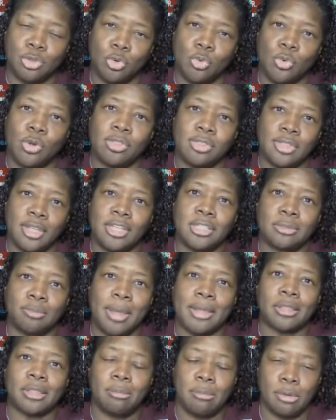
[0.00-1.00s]
doing things
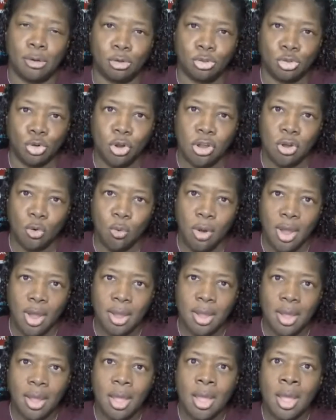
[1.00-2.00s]
back the military
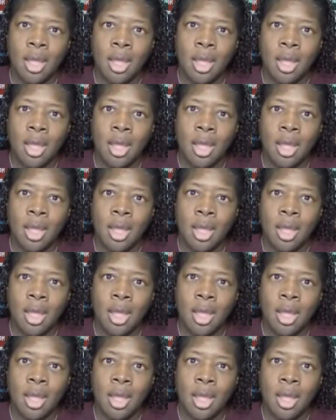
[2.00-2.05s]
way.